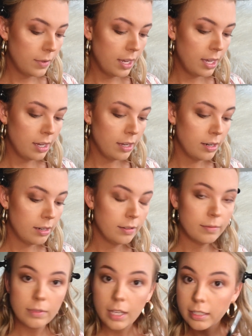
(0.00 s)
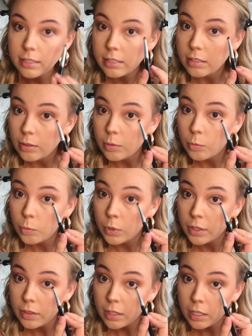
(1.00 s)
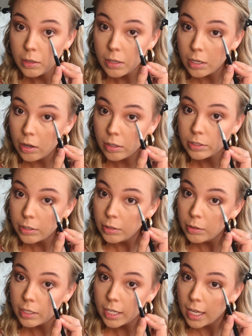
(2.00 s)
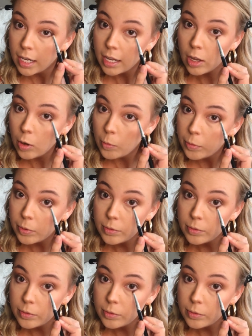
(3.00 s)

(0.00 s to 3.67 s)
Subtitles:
And that's one thing you can also do to kind of help